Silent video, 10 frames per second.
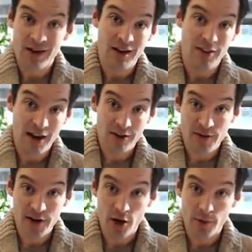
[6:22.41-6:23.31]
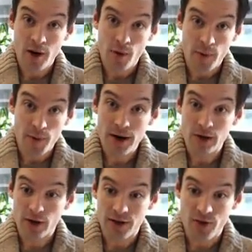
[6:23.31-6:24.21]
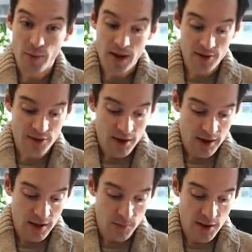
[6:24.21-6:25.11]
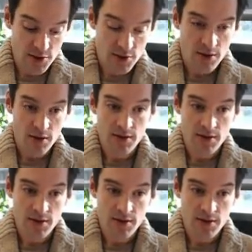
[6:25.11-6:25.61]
In the next video, we want to look at the ways in which